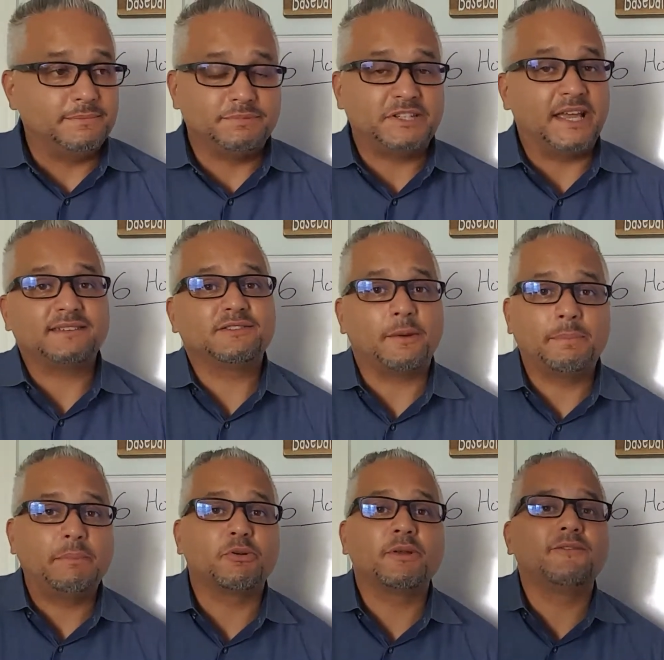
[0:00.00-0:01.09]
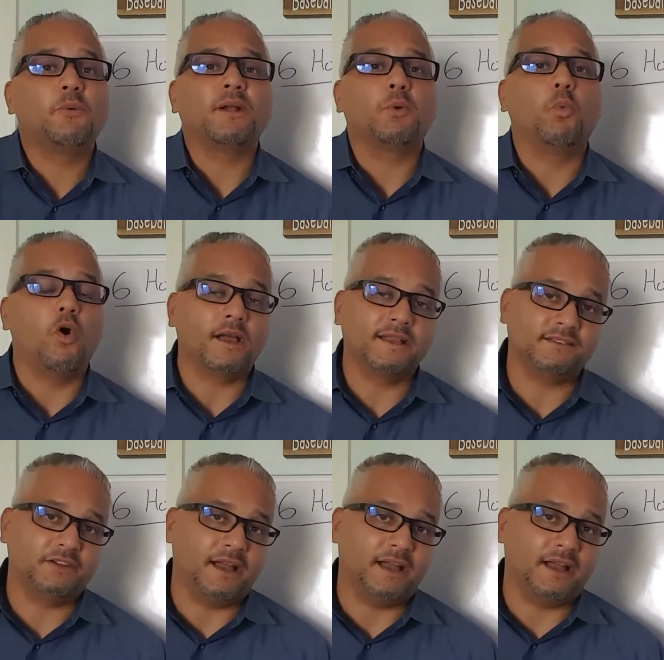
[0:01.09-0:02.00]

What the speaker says: chances are people don't even want to walk into your